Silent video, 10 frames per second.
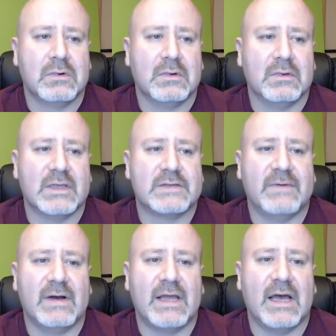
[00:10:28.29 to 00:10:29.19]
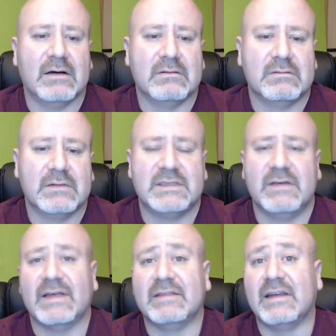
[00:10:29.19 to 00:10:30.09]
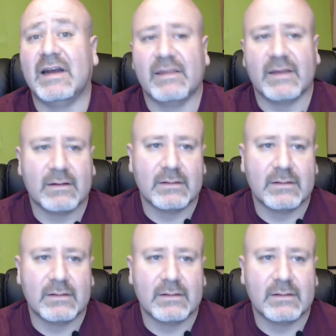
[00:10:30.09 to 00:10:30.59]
let's find out. Let's see if that did anything.